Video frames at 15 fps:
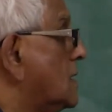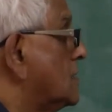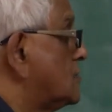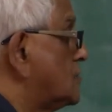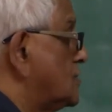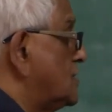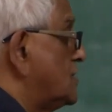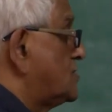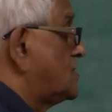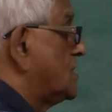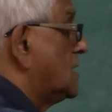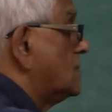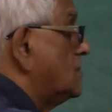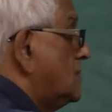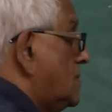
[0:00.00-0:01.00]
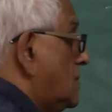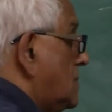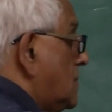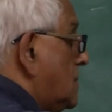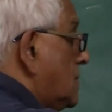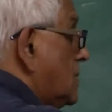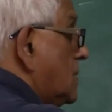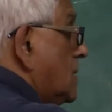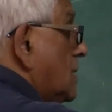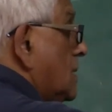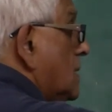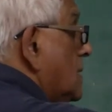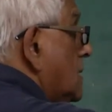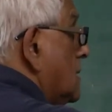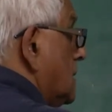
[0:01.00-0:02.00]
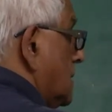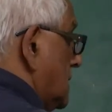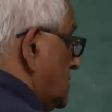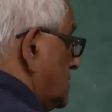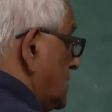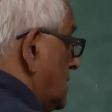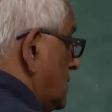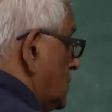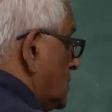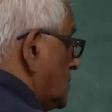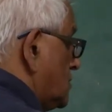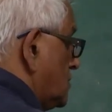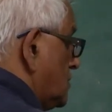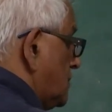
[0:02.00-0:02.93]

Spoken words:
So this term is equal to